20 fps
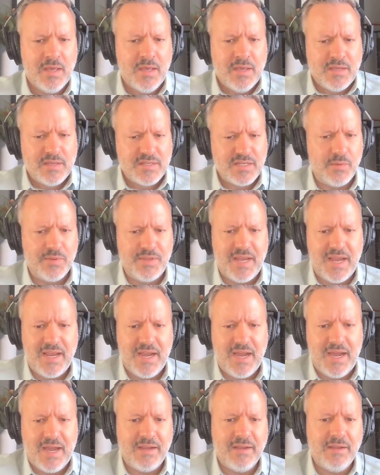some of the
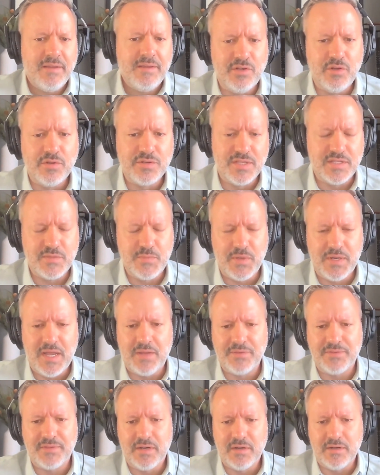AI news that's been
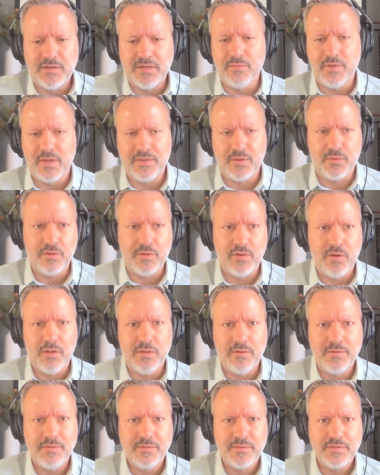out there. I think we
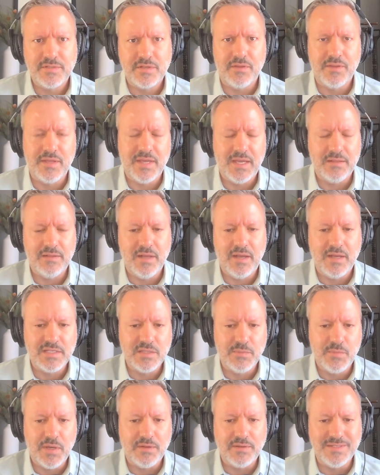all saw the
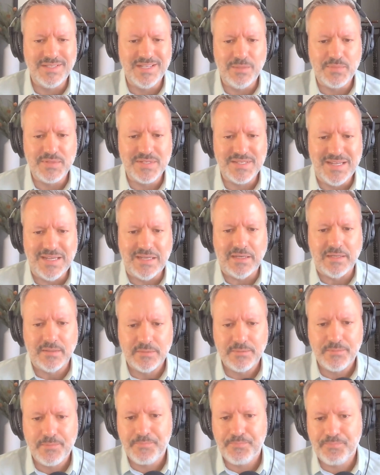headlines about DeepSeek.
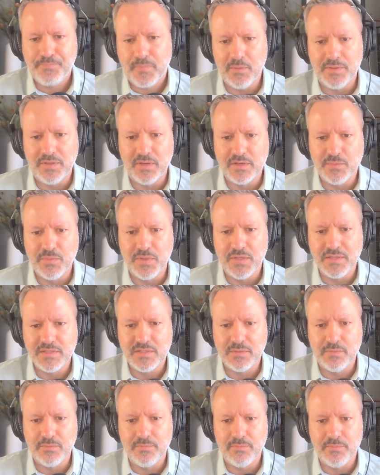And there's been
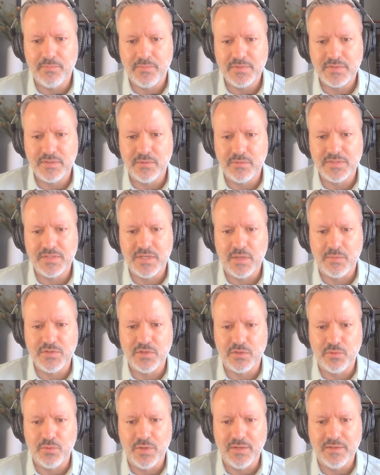some
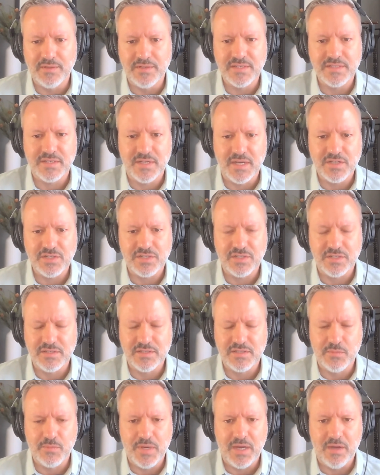subsequent
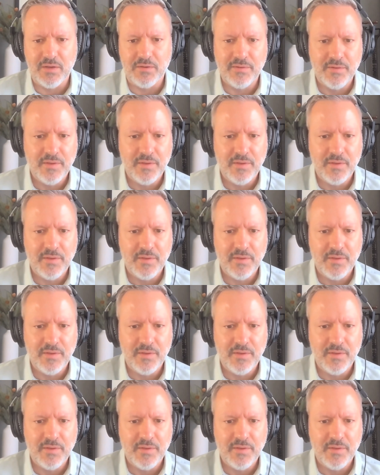discussions about